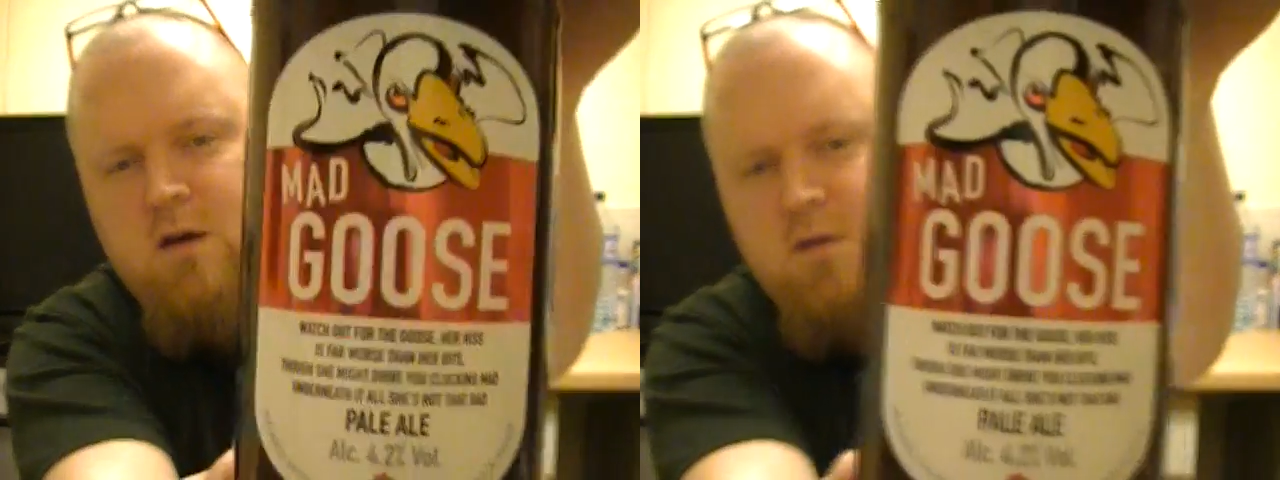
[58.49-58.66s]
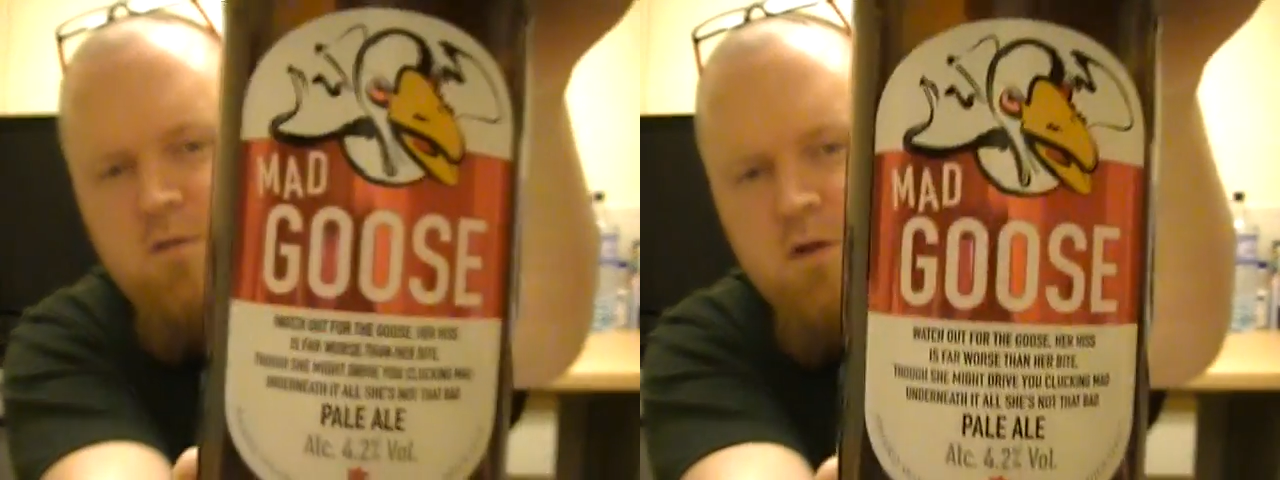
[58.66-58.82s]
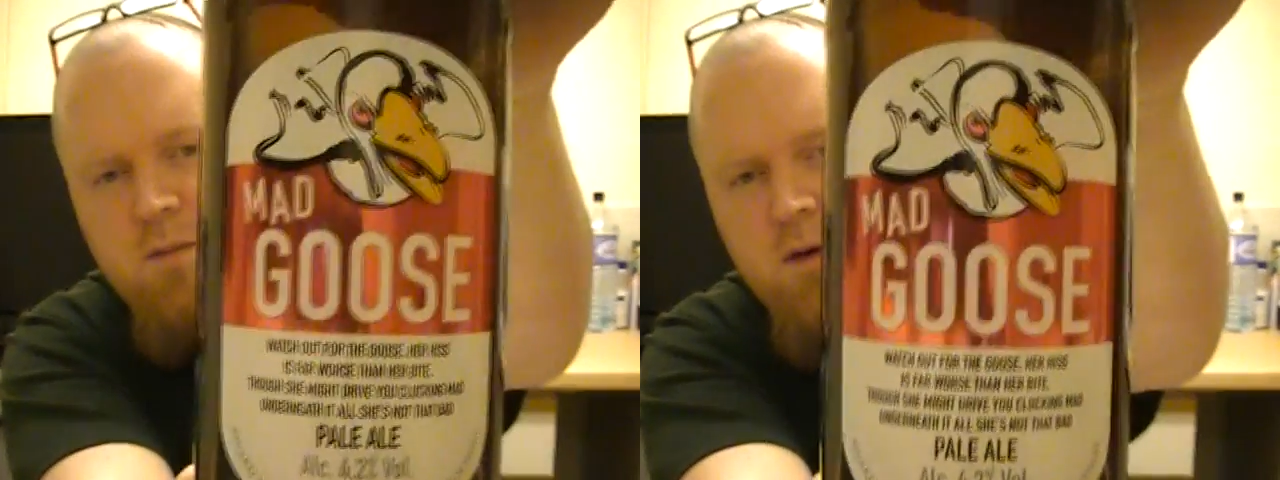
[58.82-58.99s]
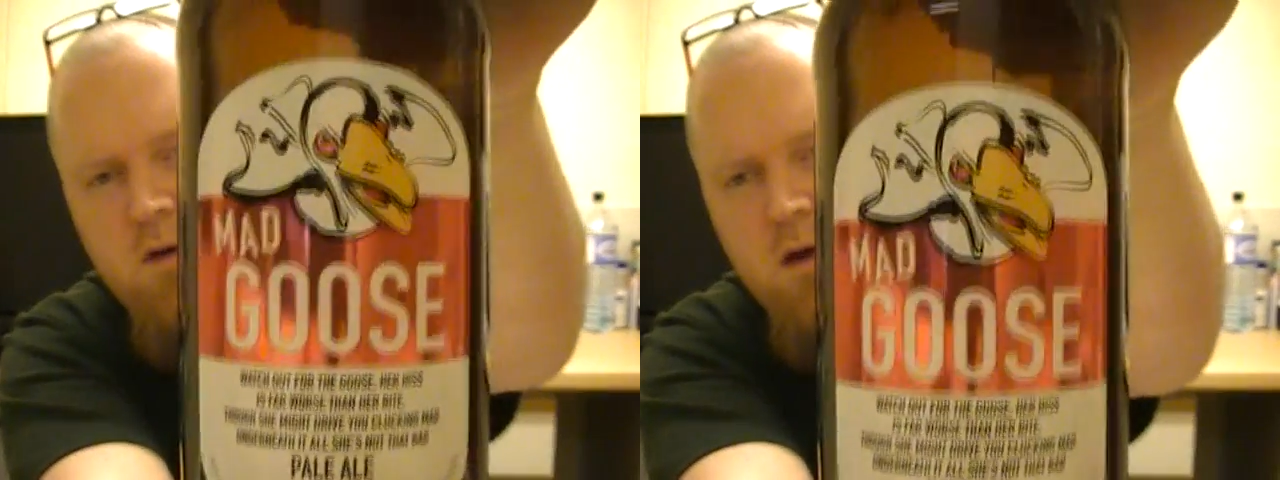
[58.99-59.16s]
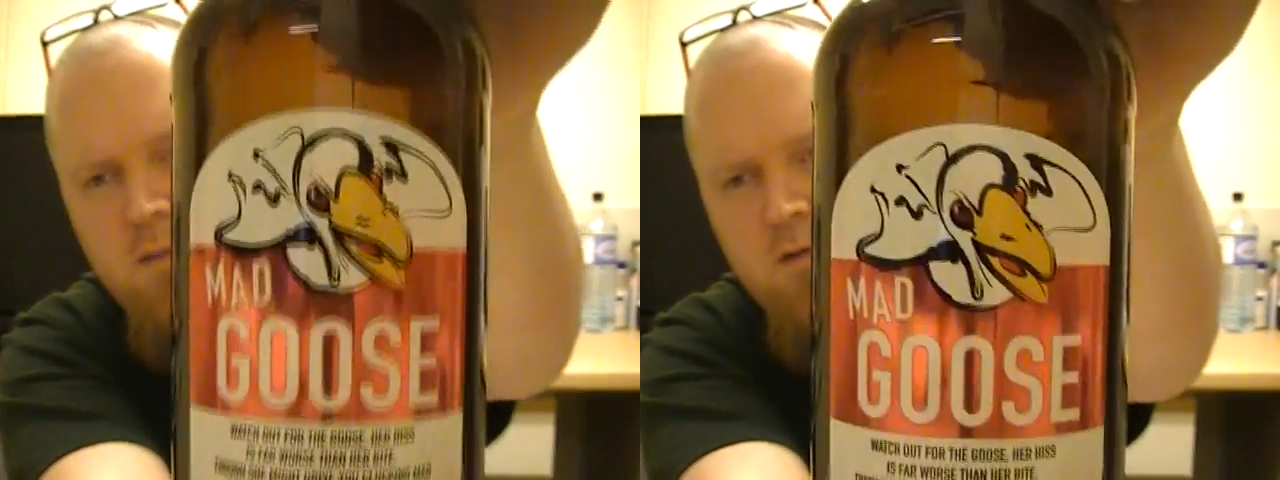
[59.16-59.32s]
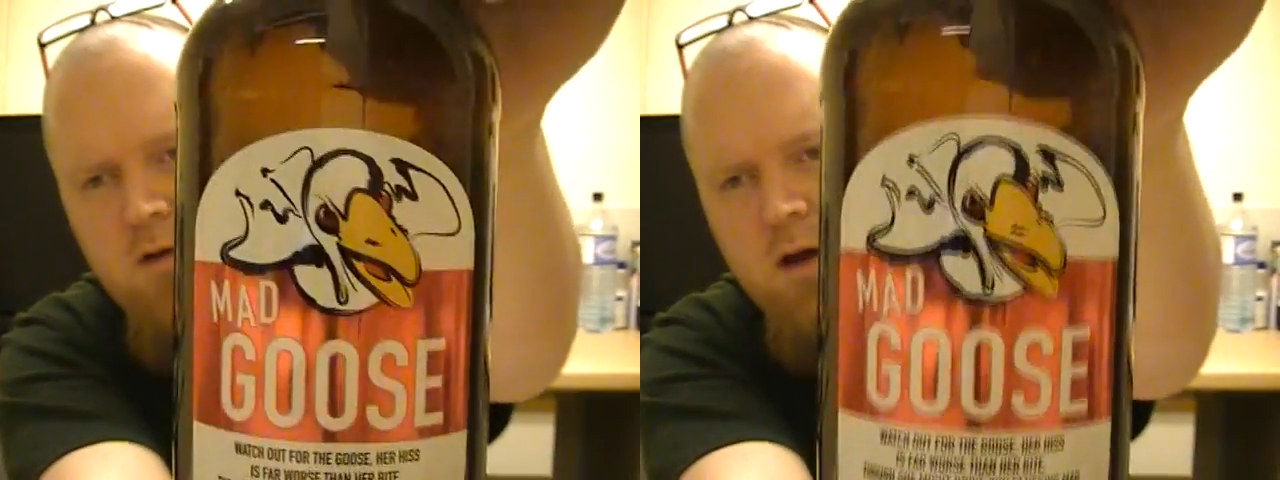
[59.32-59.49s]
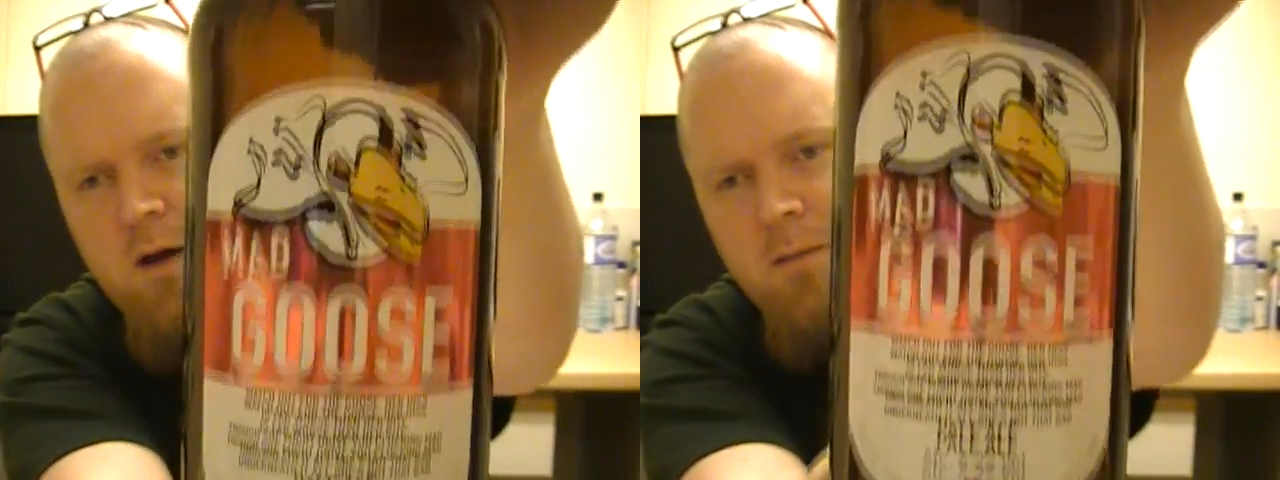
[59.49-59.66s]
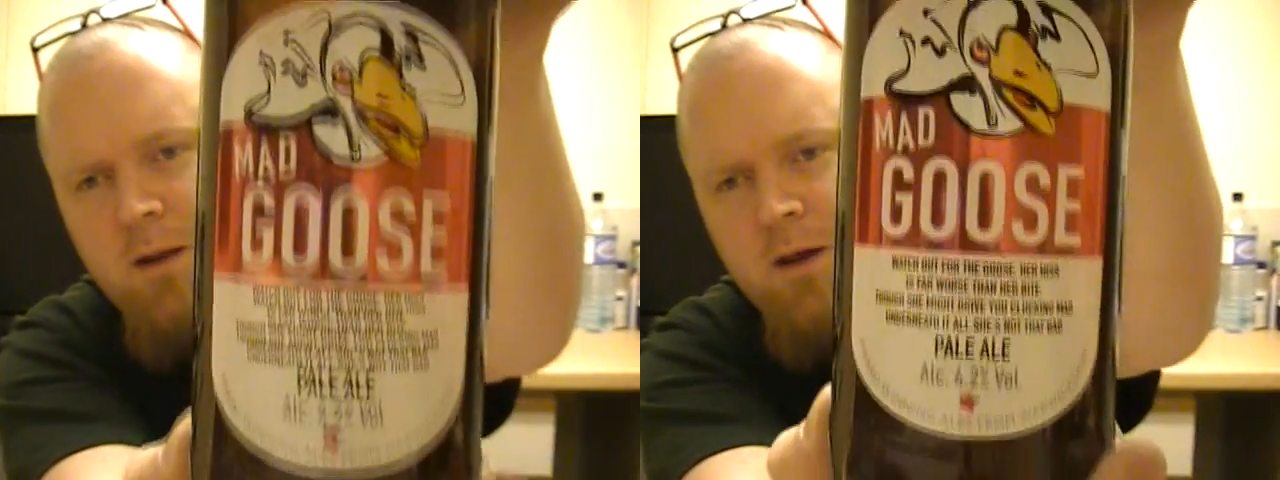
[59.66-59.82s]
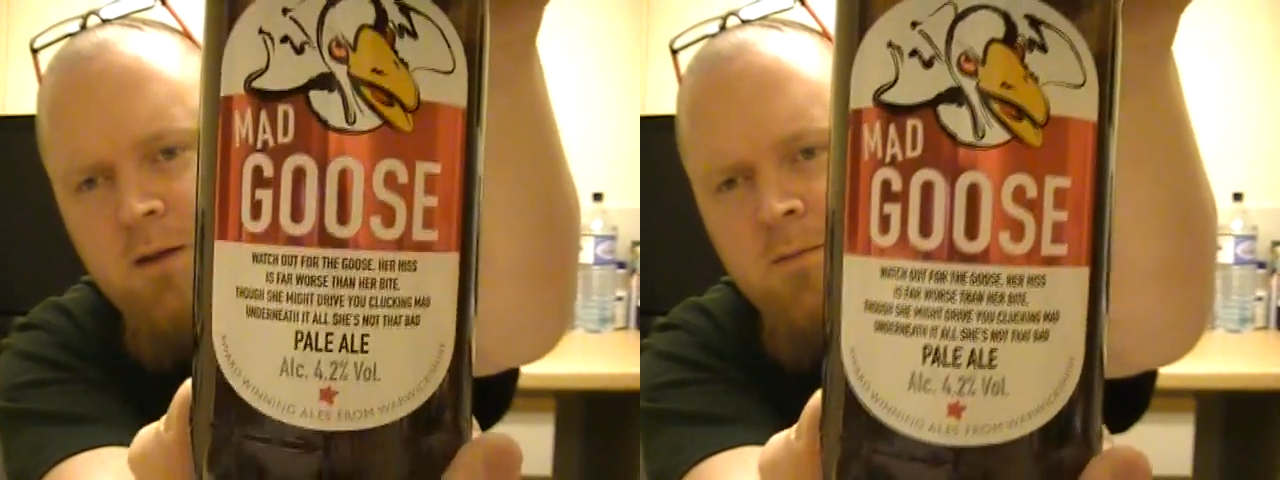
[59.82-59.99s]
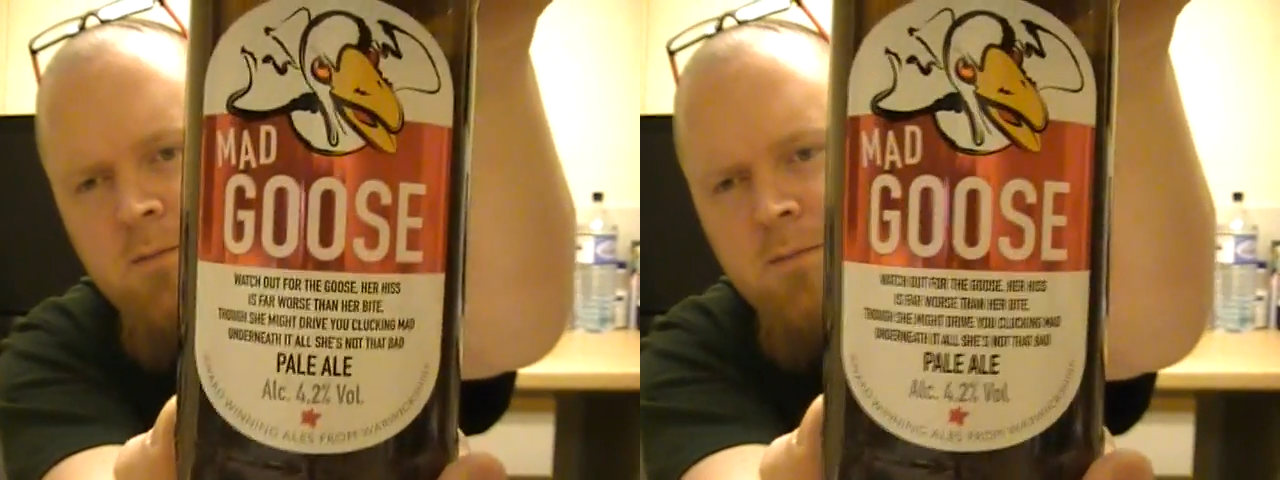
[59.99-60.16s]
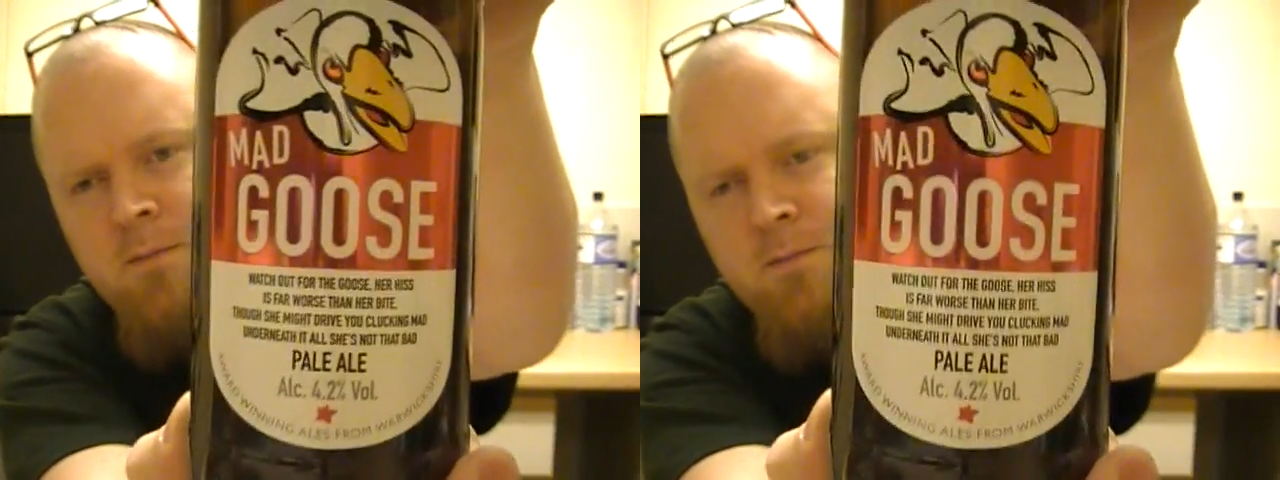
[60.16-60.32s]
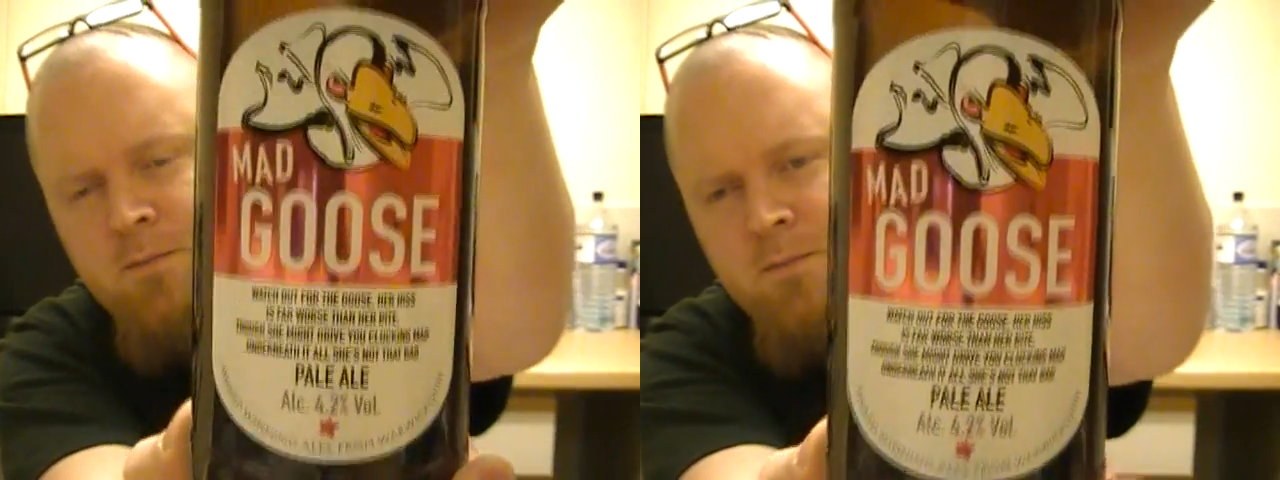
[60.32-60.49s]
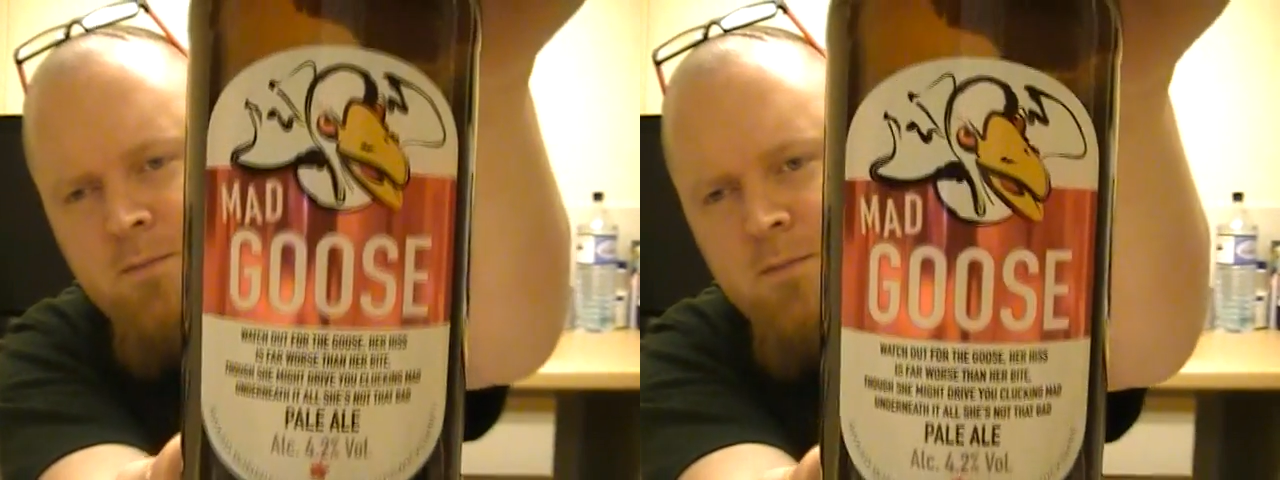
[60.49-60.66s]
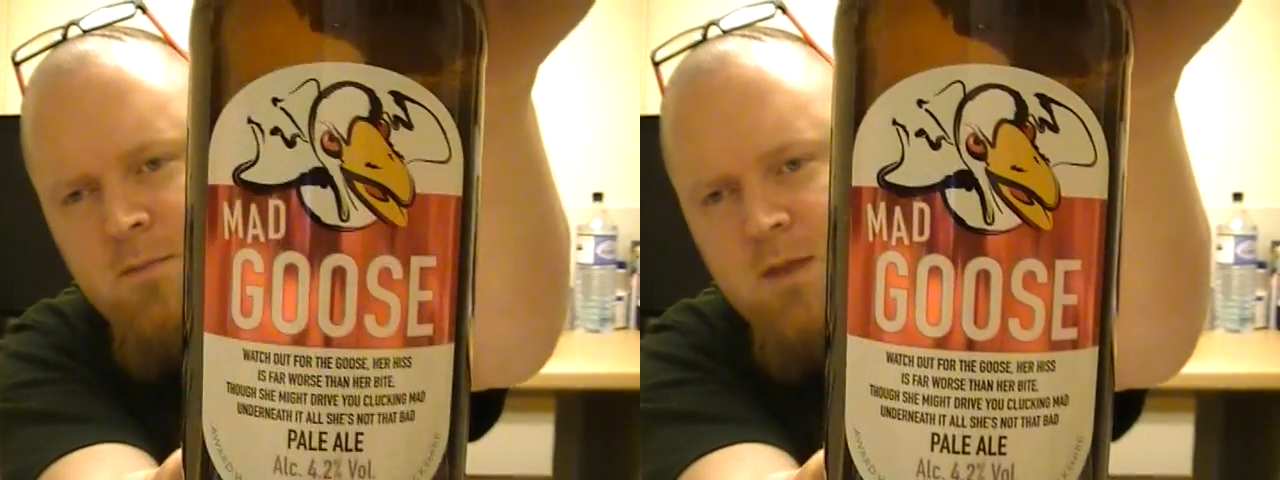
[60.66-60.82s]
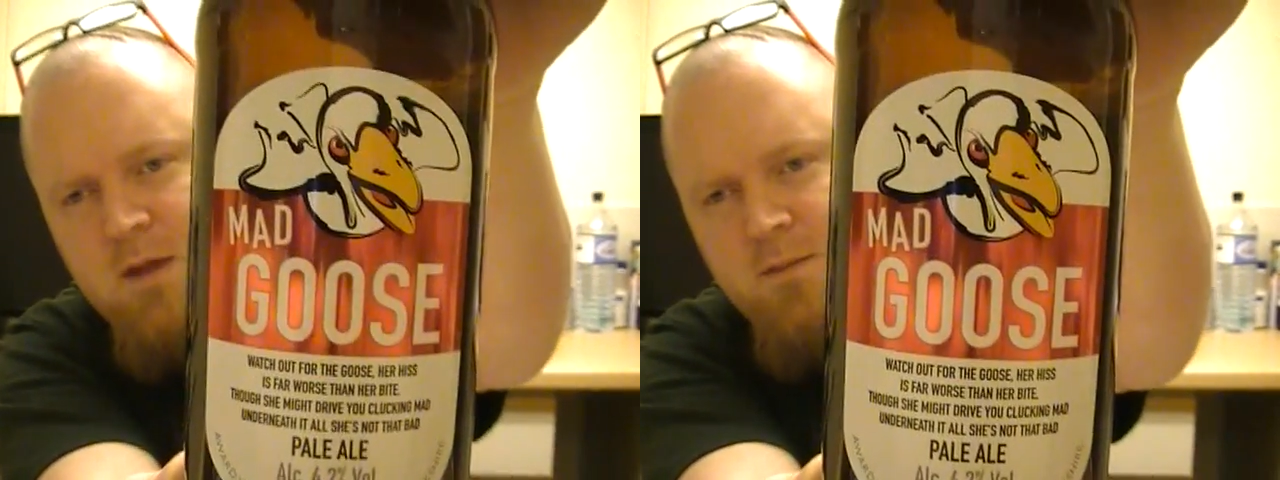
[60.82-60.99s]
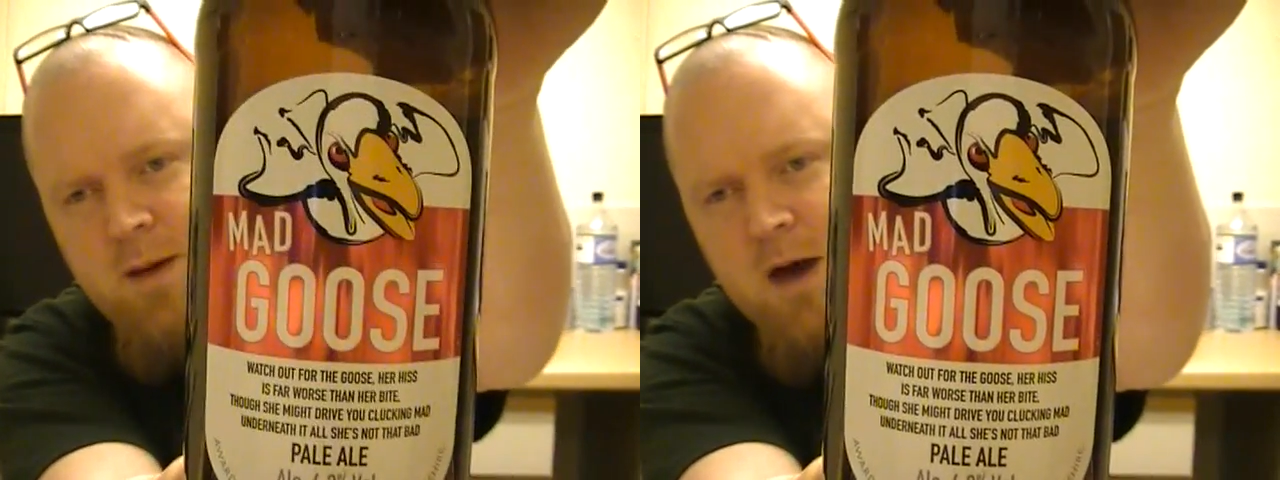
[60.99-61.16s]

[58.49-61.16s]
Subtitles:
from the Purity Brewing Company. It's a